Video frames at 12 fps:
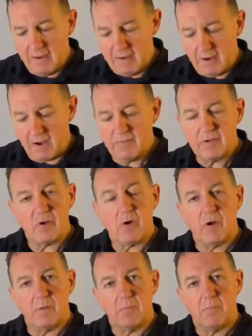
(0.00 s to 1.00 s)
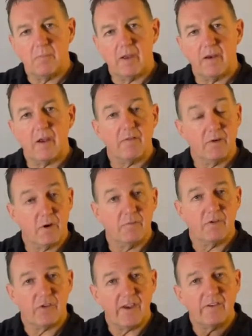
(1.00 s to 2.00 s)
Over time and over
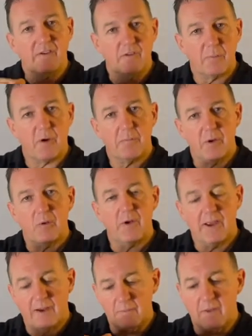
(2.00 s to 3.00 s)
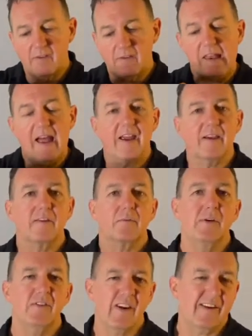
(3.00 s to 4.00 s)
conversations, by building up these
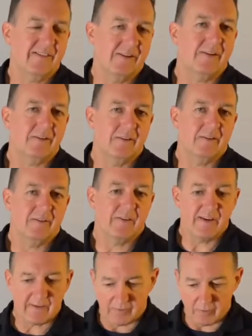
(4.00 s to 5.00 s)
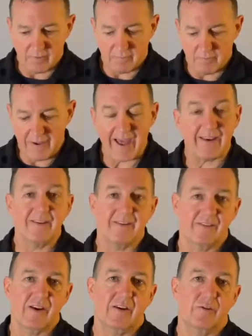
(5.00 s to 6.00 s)
layers, we start to see a sort of
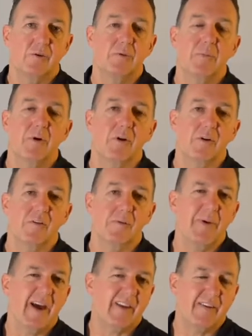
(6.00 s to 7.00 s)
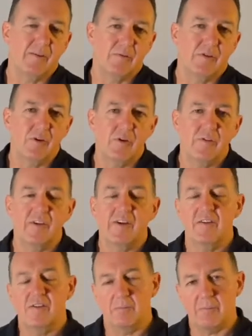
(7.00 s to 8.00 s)
pattern start to emerge, a pattern of
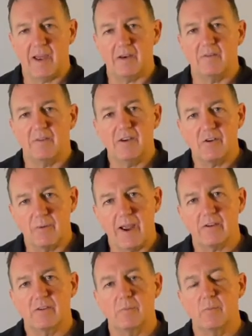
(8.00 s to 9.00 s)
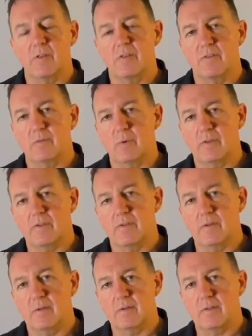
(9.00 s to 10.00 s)
usage, a pattern of interaction
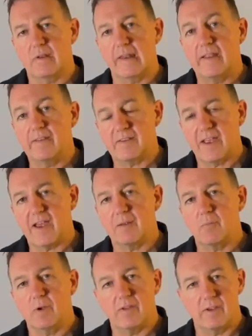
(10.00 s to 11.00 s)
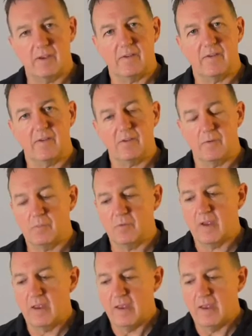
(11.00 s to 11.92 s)
with the landscape, with ecosystems.